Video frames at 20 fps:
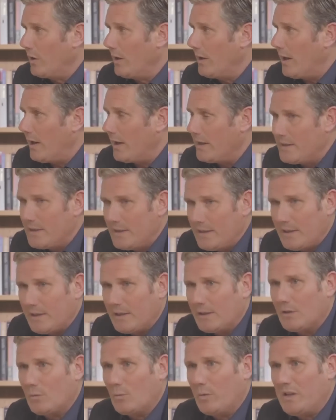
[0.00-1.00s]
The
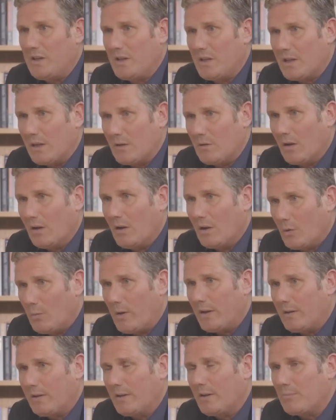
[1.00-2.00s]
idea that we don't...
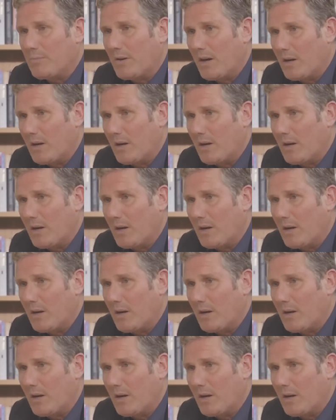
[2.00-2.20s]
The one thing